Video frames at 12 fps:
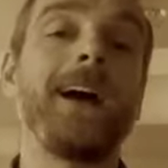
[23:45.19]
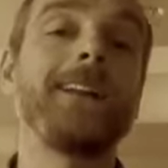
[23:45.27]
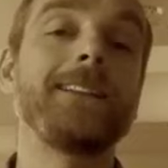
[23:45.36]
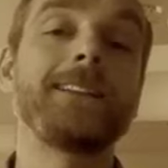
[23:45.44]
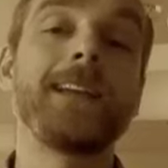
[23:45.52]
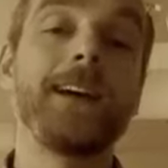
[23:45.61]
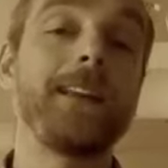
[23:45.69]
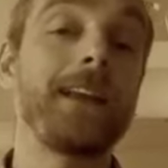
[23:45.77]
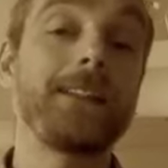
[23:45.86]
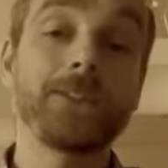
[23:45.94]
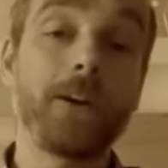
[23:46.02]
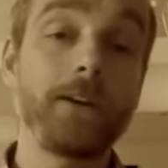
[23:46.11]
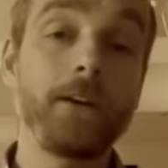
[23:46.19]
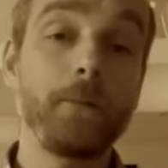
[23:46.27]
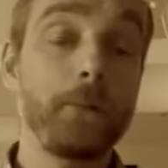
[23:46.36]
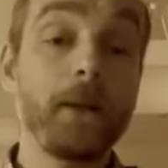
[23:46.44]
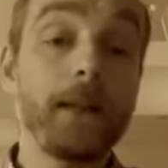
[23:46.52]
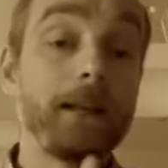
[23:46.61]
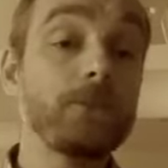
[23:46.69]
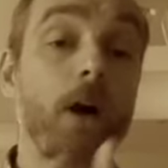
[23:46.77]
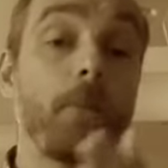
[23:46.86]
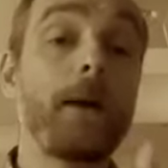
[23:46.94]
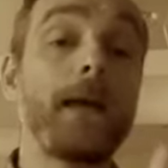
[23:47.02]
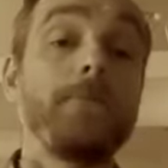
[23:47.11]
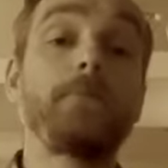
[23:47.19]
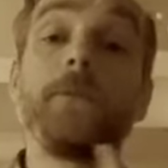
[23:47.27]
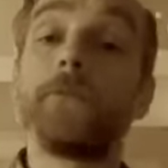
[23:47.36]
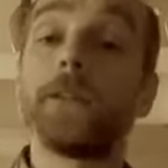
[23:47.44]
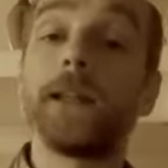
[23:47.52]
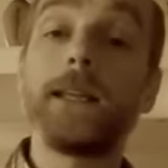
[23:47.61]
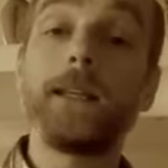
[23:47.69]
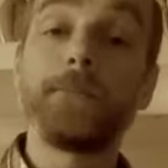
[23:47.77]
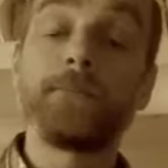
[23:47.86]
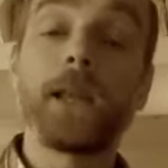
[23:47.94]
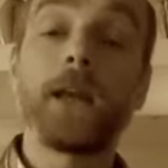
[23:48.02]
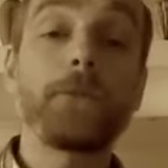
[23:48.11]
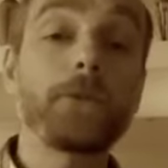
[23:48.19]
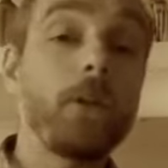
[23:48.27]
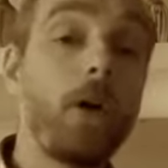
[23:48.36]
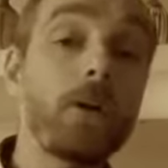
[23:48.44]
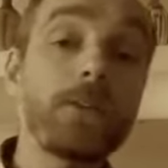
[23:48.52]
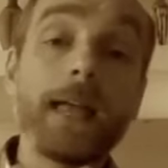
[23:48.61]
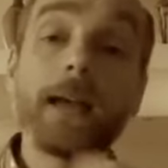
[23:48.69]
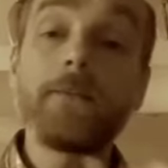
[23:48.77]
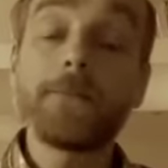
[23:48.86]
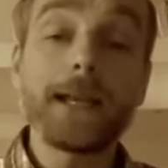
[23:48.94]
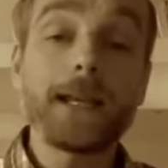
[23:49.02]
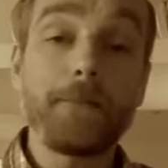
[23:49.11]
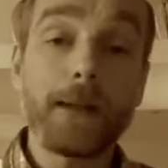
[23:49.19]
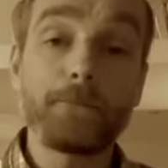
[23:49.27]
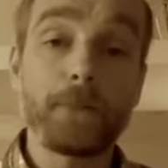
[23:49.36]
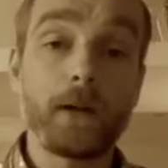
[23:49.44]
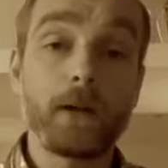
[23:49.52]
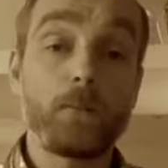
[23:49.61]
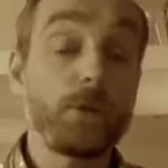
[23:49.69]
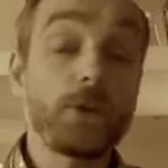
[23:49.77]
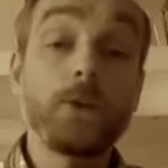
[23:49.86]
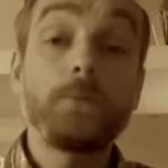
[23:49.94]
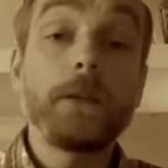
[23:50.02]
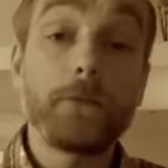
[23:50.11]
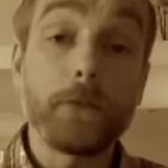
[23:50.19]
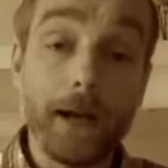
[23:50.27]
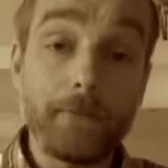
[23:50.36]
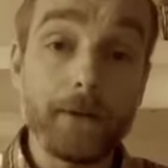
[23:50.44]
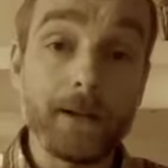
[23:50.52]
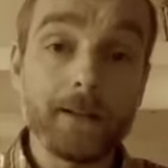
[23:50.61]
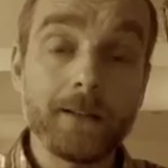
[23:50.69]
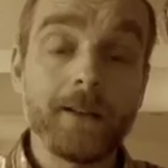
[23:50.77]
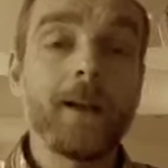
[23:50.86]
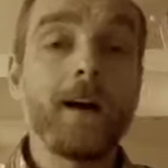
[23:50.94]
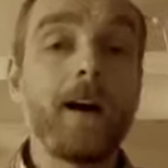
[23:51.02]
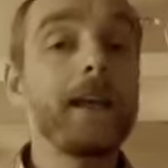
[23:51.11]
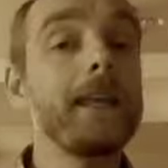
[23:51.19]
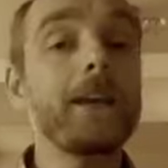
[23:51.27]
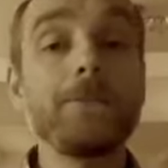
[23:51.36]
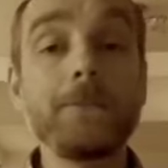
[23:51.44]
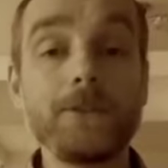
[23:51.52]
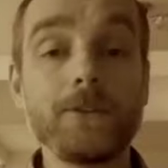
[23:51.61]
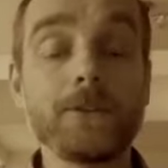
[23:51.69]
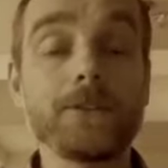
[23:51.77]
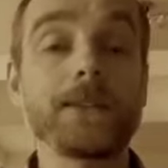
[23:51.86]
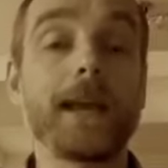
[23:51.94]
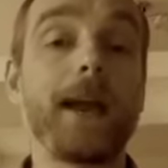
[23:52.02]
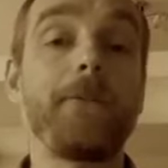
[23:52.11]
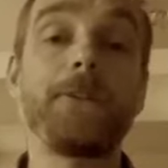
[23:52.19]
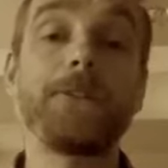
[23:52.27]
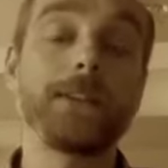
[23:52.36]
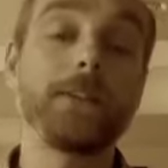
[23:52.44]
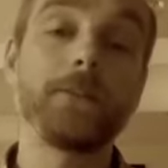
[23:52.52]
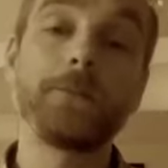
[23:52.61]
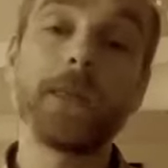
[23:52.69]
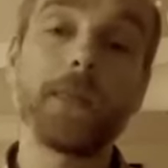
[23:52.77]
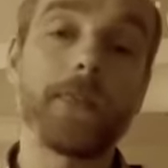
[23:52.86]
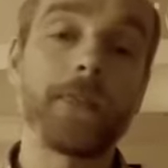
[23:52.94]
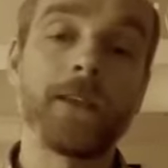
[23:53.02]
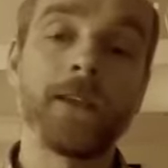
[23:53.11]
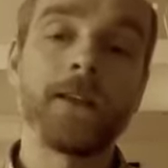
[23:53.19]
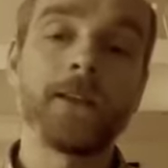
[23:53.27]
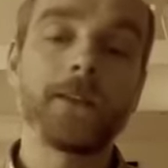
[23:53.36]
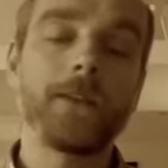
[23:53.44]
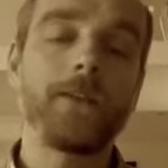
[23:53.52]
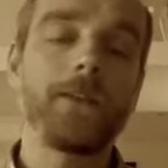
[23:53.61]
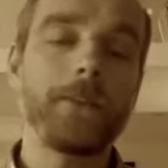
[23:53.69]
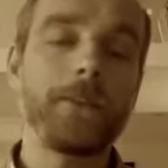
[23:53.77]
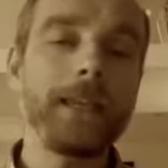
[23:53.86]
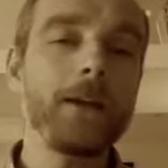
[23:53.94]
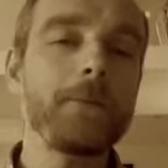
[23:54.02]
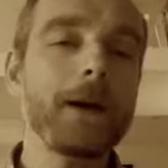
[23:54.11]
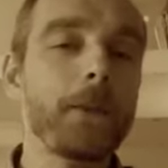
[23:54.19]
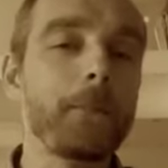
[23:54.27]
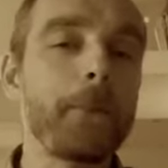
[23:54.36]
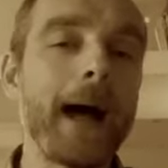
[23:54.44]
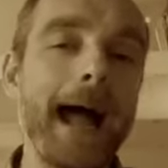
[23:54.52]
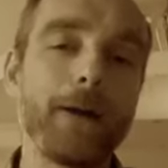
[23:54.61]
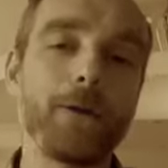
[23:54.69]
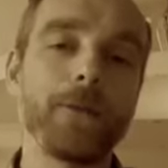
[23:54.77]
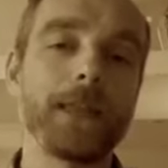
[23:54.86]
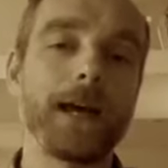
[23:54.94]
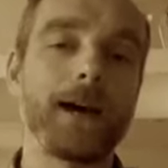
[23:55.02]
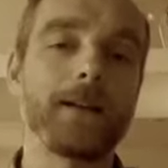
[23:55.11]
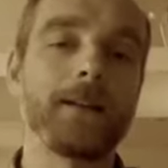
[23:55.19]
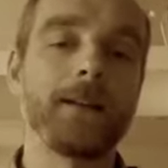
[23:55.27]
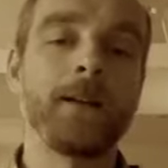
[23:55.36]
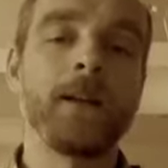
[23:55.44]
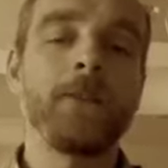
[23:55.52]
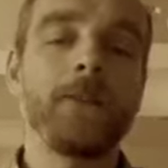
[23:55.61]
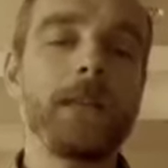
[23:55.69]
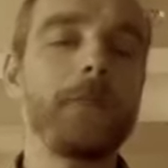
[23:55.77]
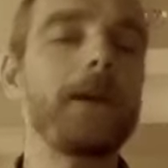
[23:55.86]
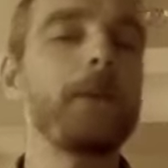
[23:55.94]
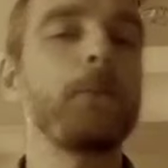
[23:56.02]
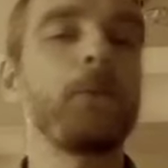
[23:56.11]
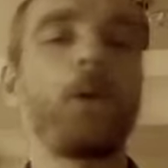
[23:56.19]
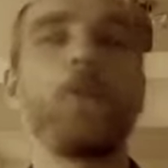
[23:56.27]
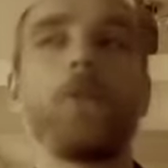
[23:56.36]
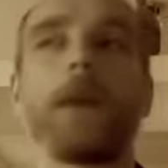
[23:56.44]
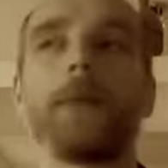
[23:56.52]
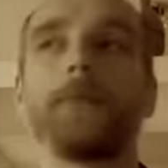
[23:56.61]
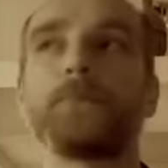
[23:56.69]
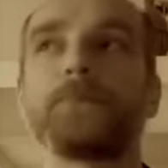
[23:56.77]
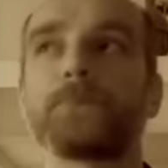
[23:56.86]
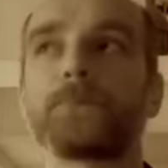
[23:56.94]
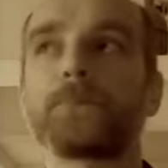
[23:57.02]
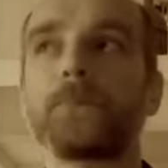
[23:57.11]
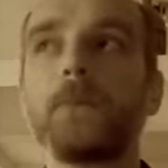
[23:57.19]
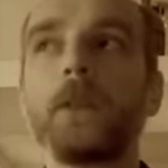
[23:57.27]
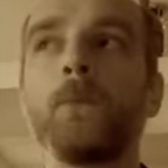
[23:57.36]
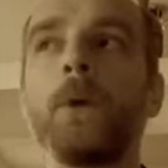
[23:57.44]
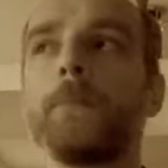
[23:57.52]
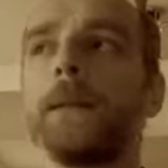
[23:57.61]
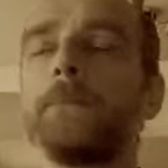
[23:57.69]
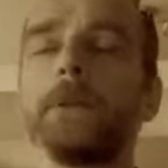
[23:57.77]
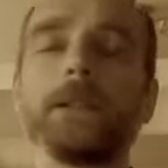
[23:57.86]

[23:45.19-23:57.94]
and they sign up and they start paying monthly. And for as long as they remain a member, which could be forever, I get commissions every single month. So think about the power of that. Think about a program where